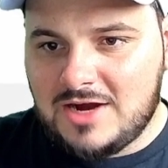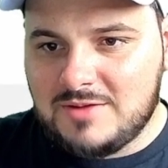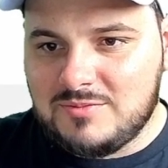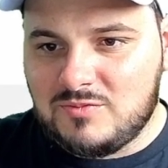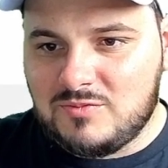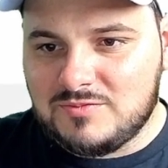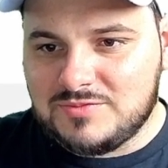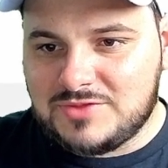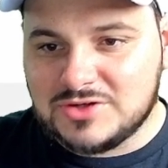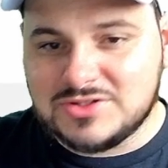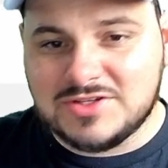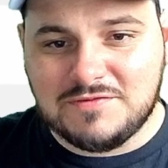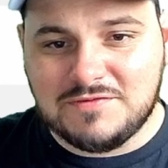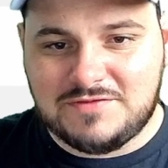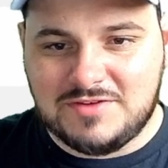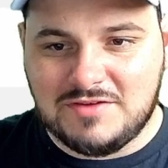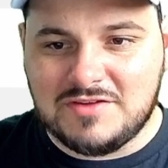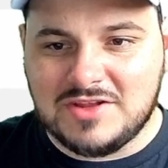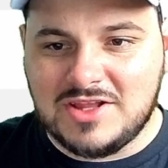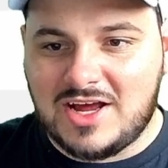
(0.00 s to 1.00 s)
There's a
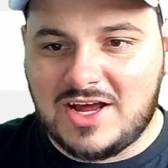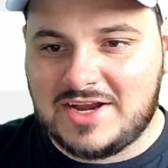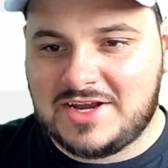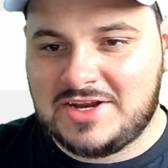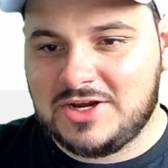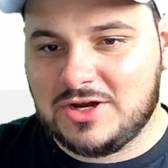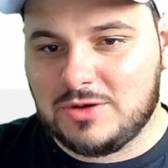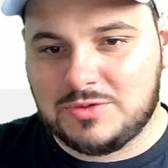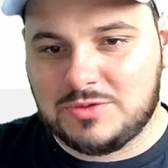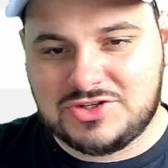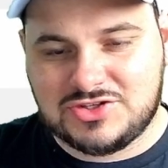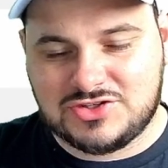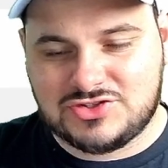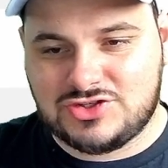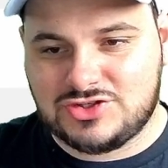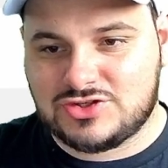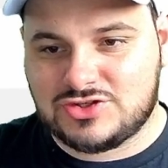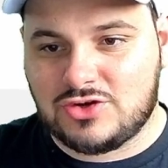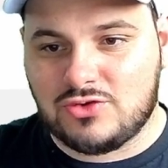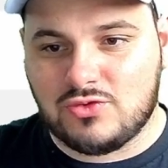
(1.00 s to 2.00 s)
Vivillon here, which is
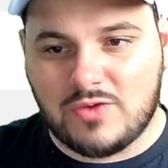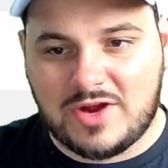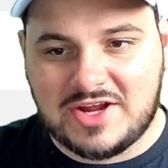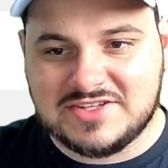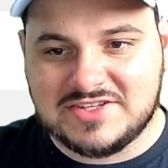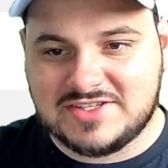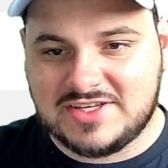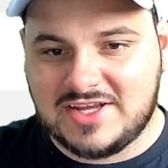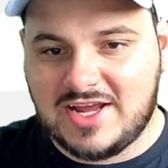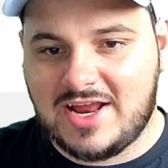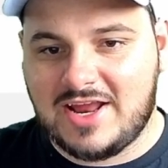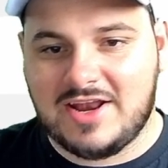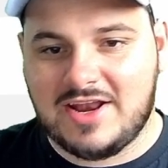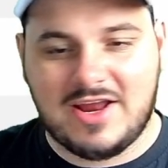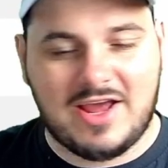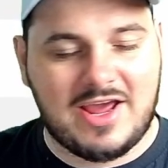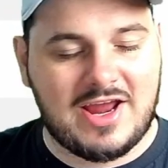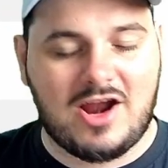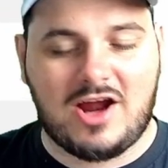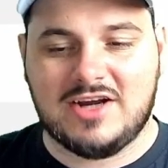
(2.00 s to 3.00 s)
just crazy, and
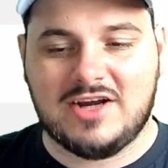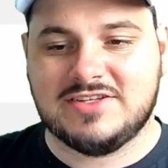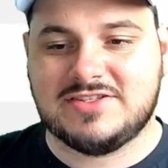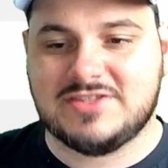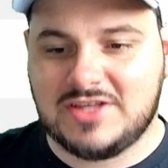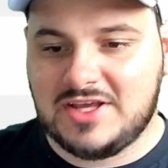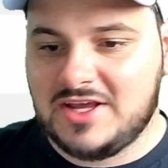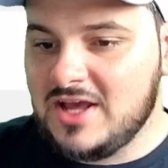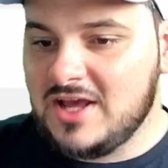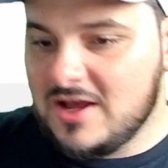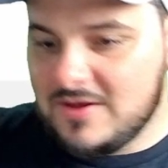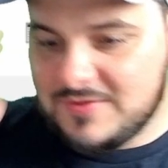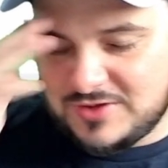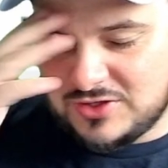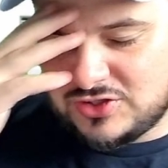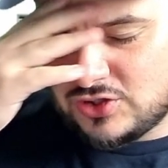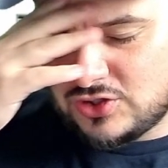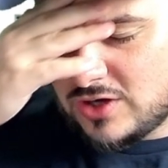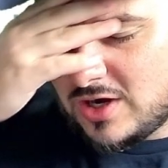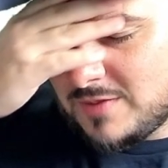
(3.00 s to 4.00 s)
honestly, this
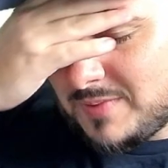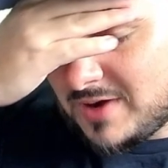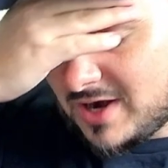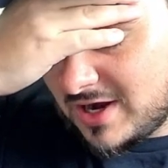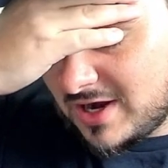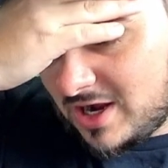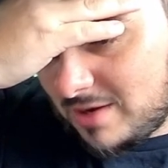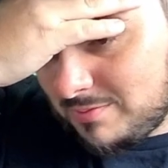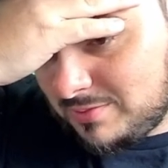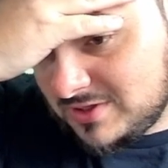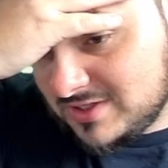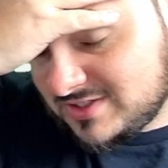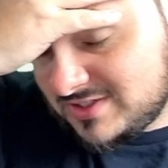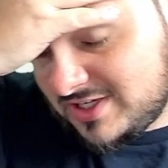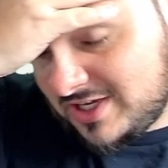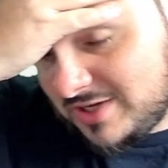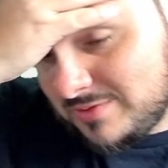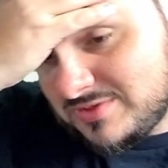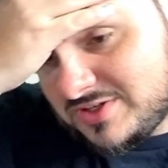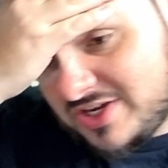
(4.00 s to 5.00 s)
showed up on a couple of
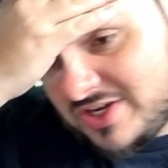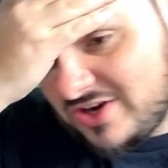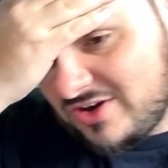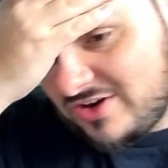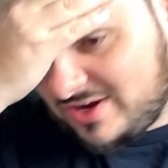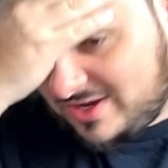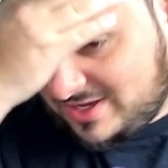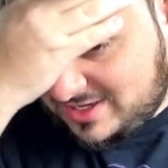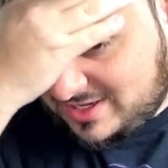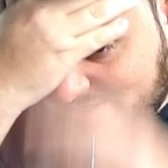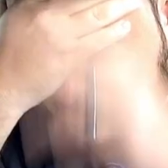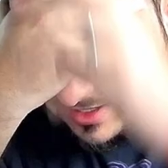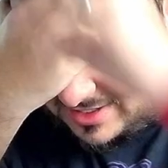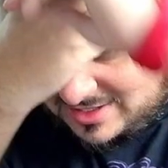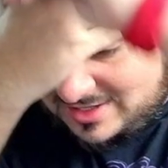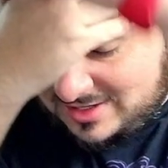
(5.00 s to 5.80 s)
teams here in